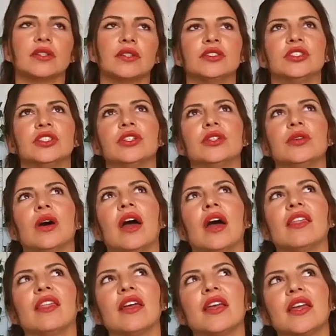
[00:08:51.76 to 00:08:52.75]
So
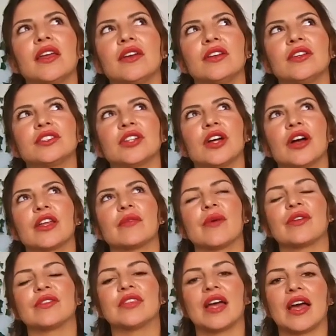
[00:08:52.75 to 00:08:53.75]
I like how you're talking
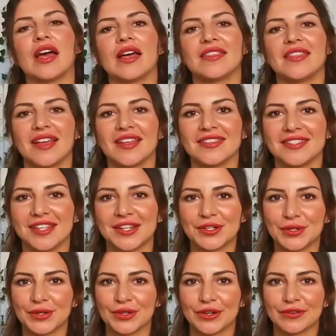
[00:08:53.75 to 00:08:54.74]
about that
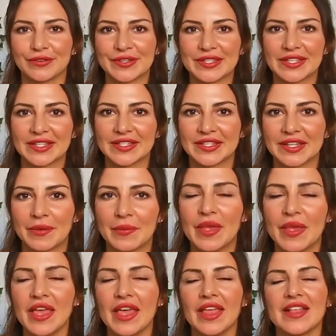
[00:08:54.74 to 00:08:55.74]
central nervous system.
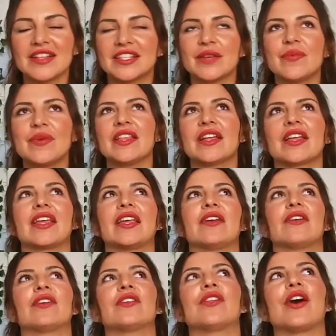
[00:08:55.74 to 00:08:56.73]
It's something I
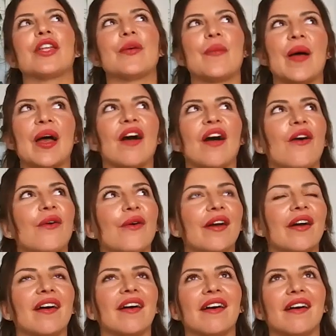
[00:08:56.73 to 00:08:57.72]
hear a lot about.
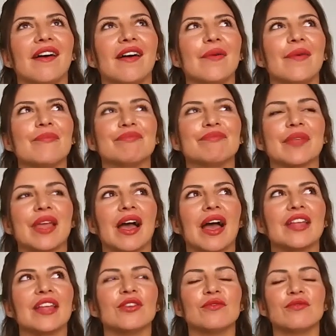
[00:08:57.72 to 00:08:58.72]

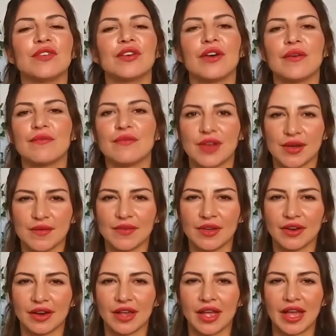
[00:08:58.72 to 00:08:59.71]
I don't feel I'm
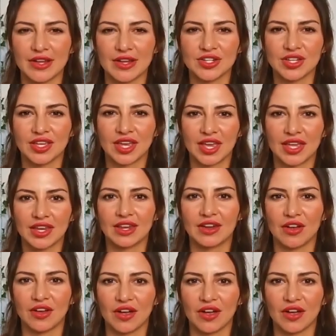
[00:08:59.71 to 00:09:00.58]
very educated